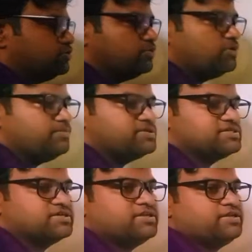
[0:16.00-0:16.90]
we will
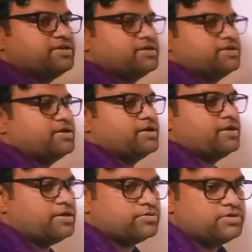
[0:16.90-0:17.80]
basically
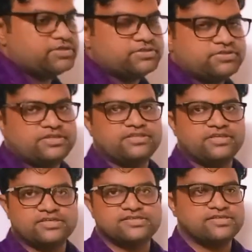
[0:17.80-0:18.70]
calculate three
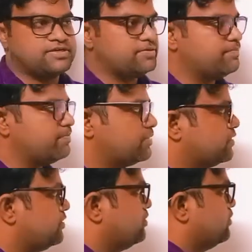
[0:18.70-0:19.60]
things here.
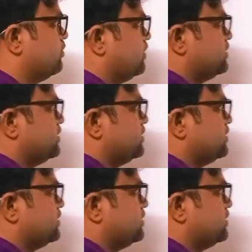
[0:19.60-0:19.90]
One